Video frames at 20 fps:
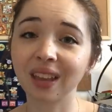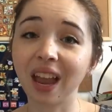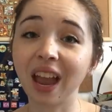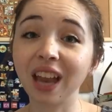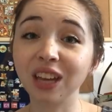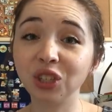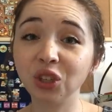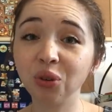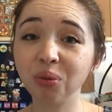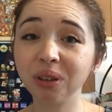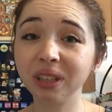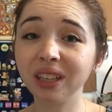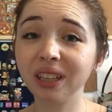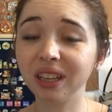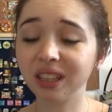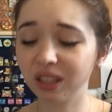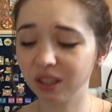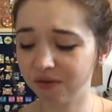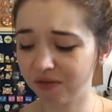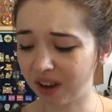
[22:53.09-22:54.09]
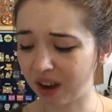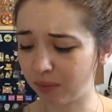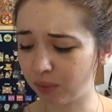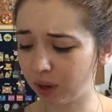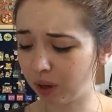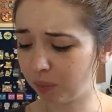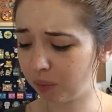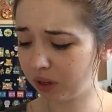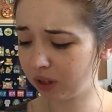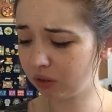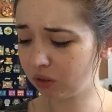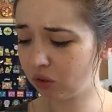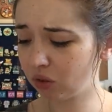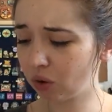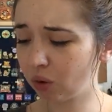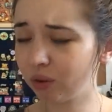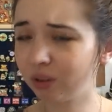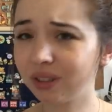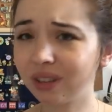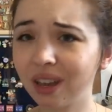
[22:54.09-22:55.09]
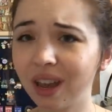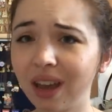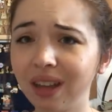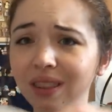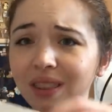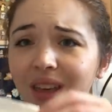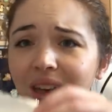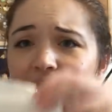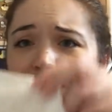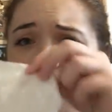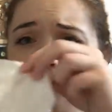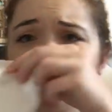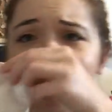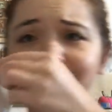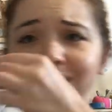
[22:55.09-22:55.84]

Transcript: I do really like this fabric, but it's so sad that